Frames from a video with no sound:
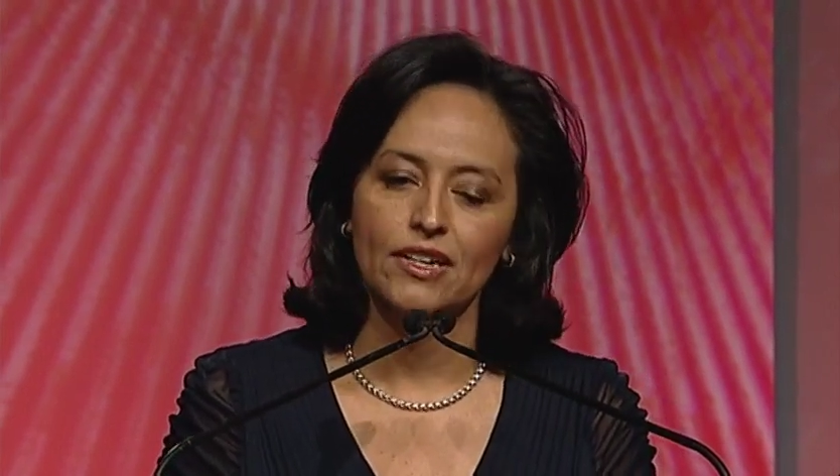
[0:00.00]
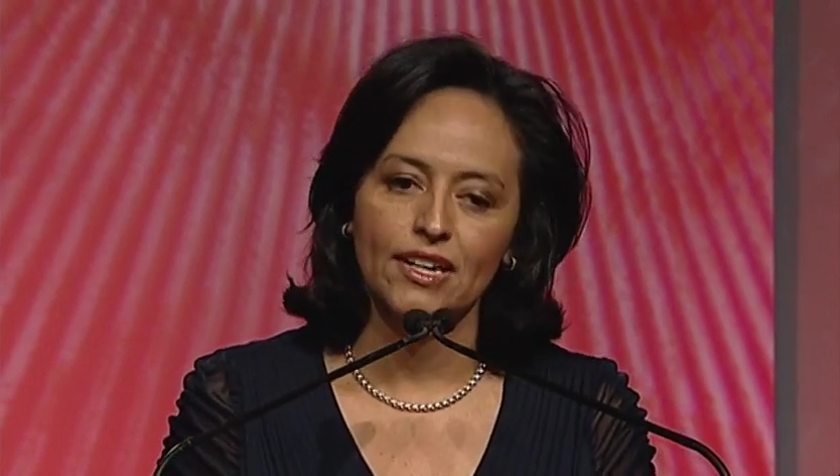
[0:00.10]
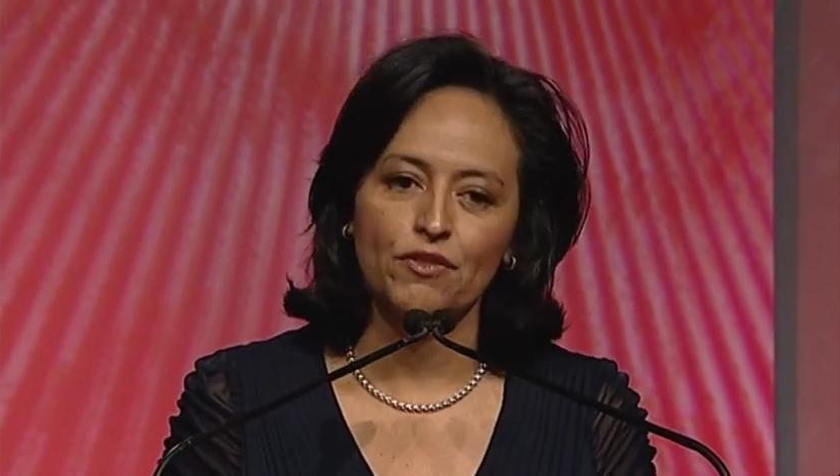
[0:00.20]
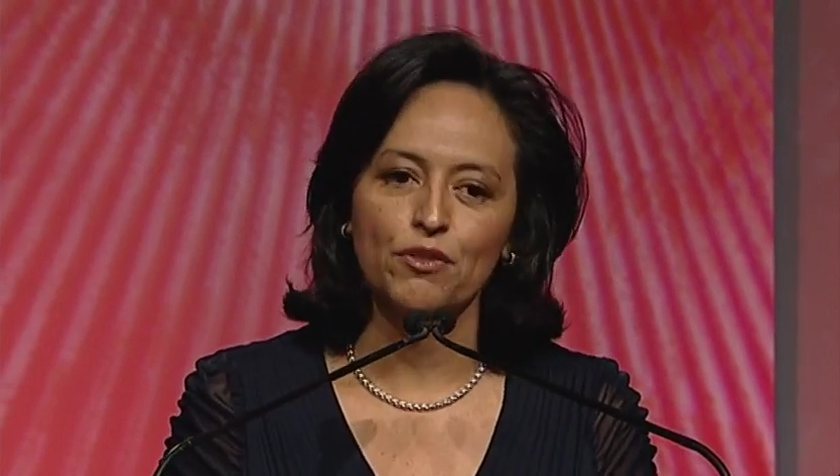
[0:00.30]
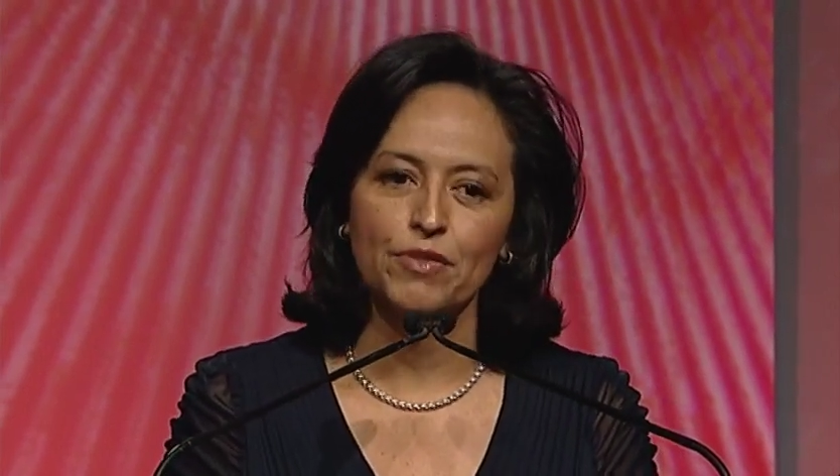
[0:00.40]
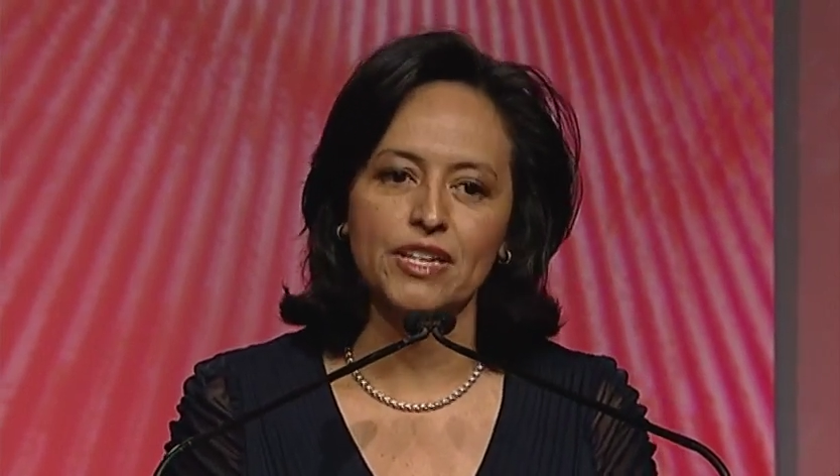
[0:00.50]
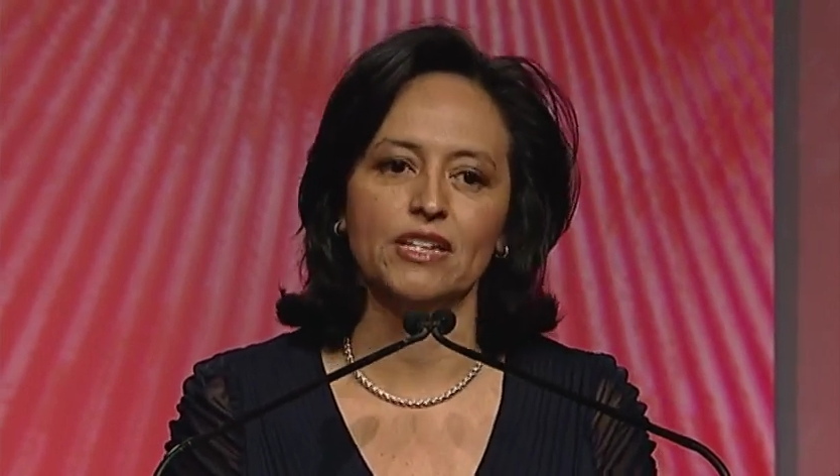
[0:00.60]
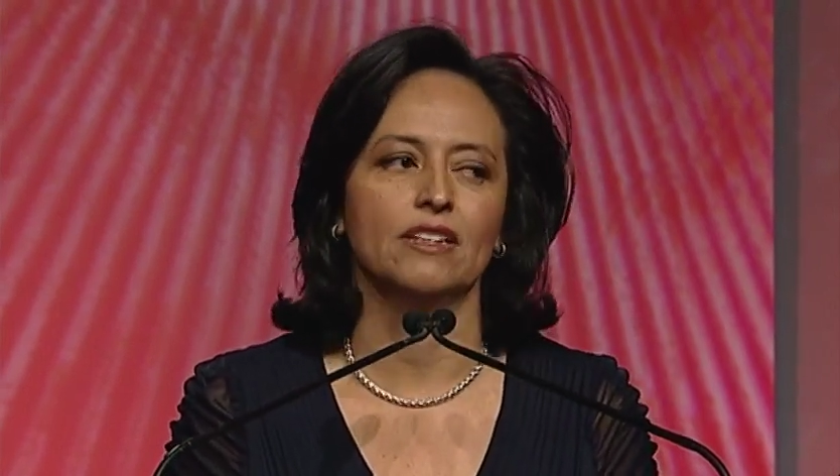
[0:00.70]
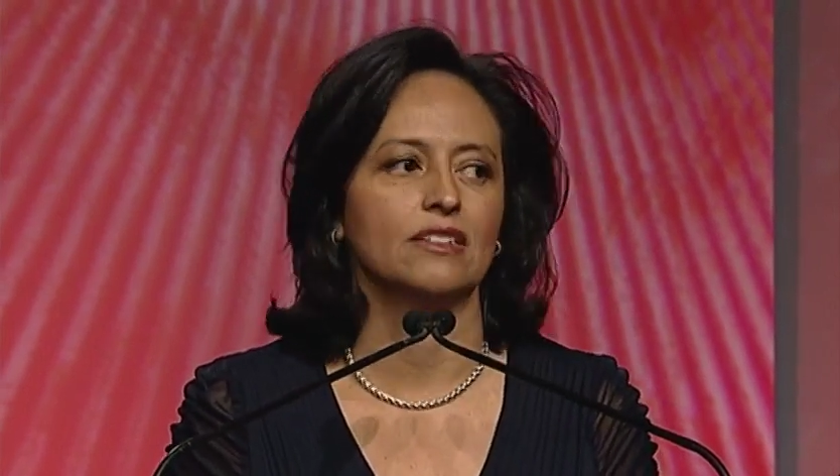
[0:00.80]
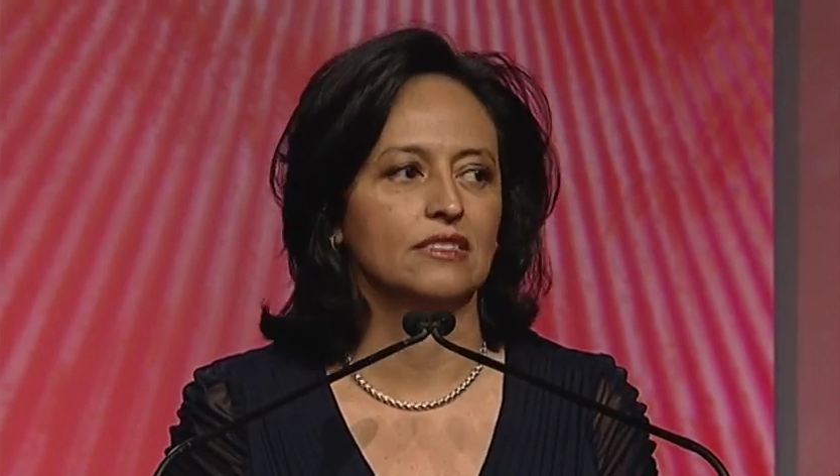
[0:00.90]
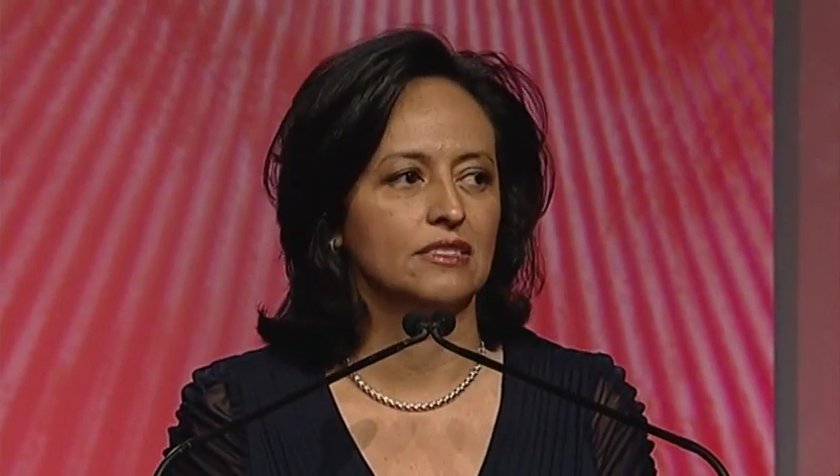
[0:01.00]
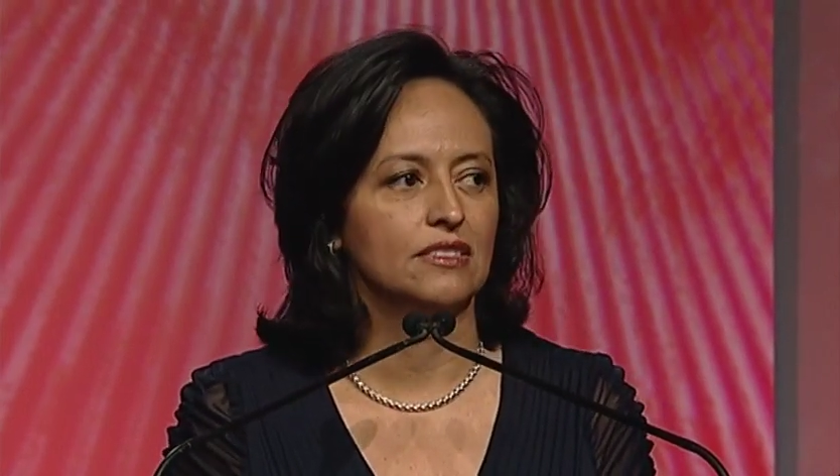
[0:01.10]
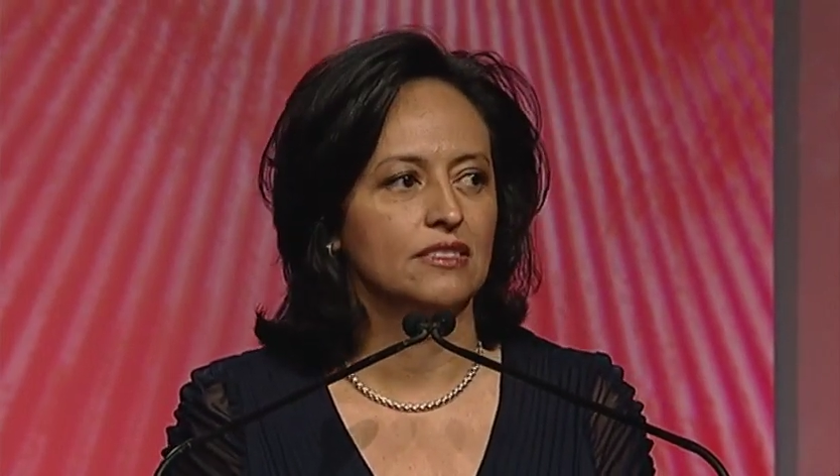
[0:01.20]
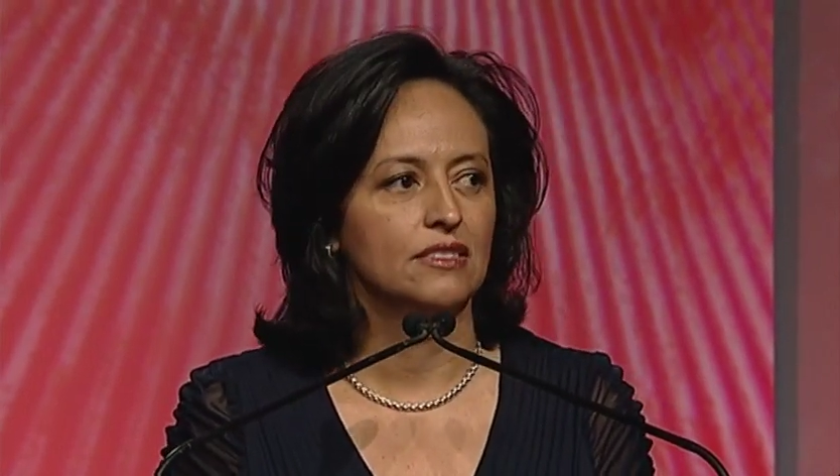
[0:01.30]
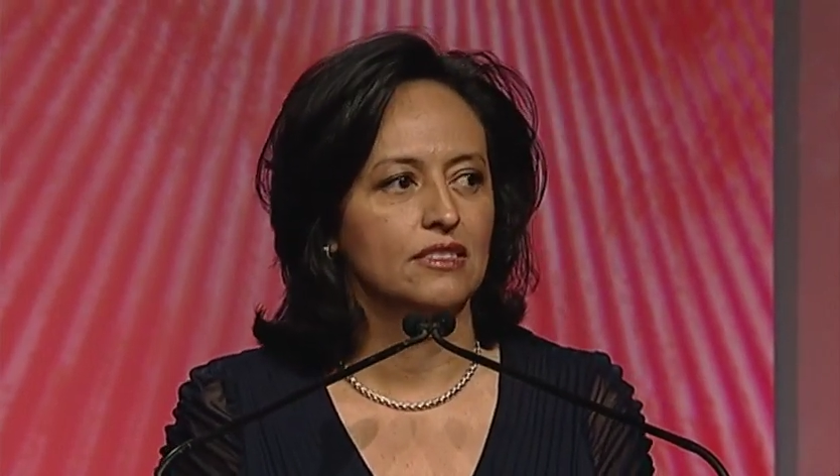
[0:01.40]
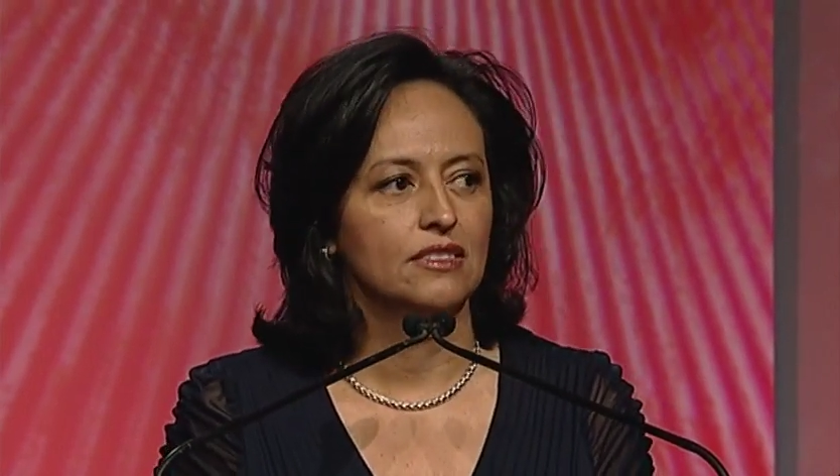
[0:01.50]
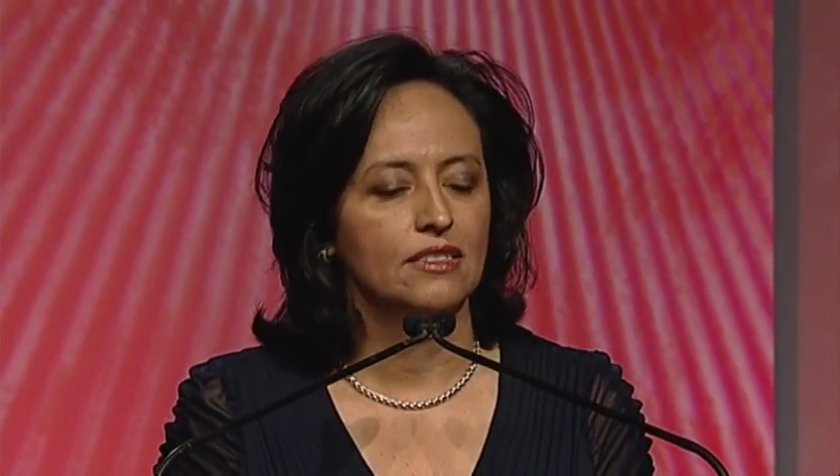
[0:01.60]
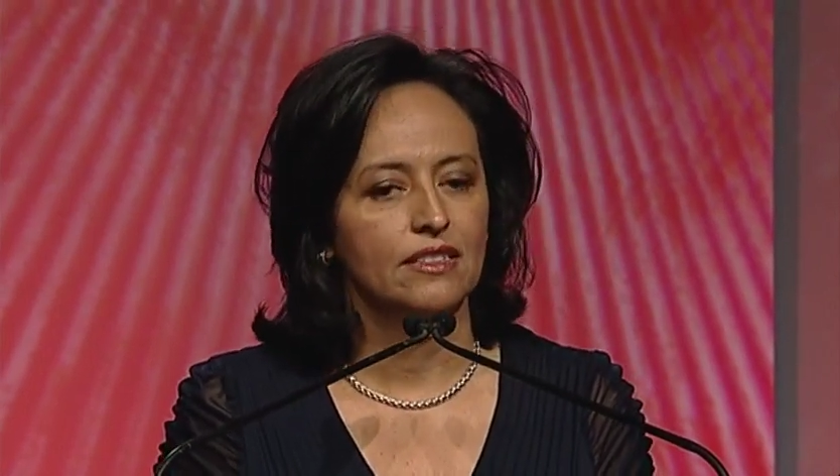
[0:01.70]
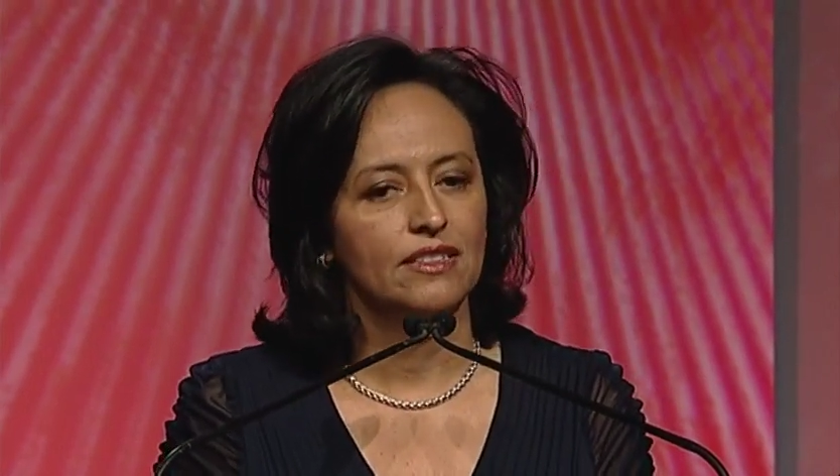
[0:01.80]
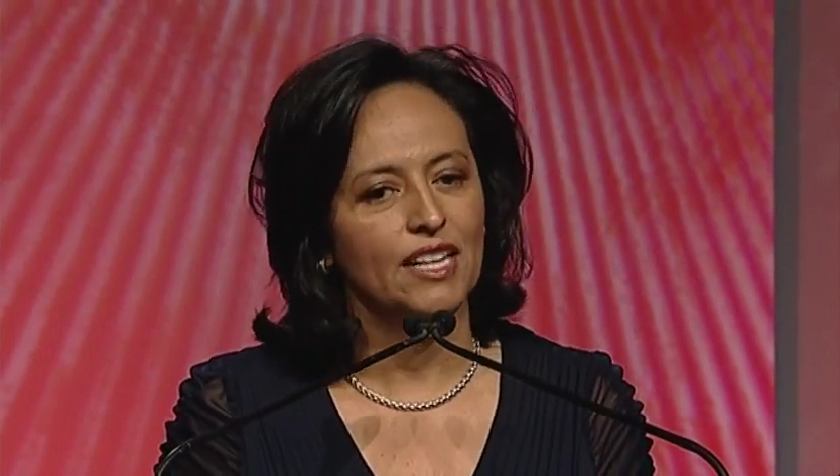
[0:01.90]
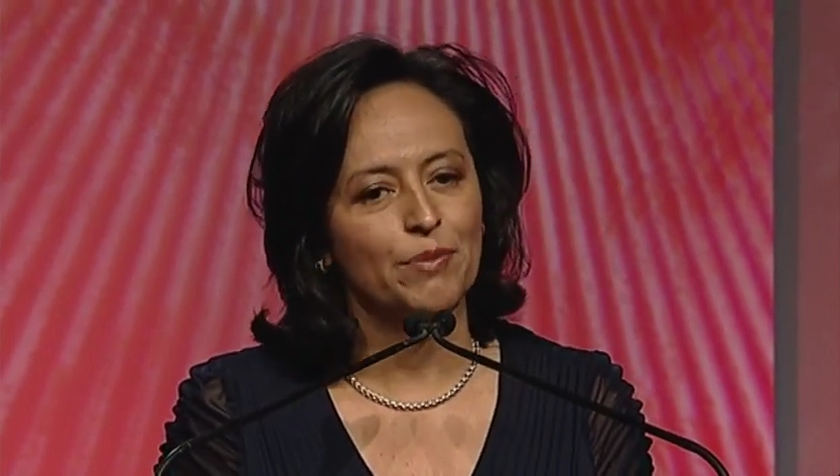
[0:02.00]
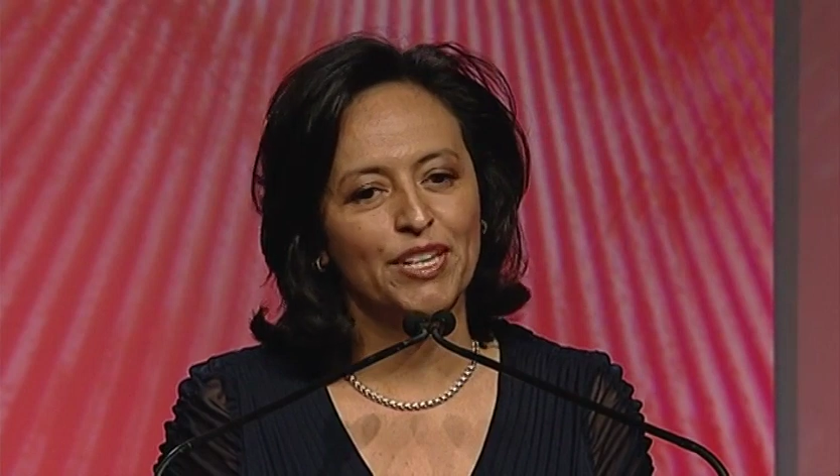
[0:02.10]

Now, for me, that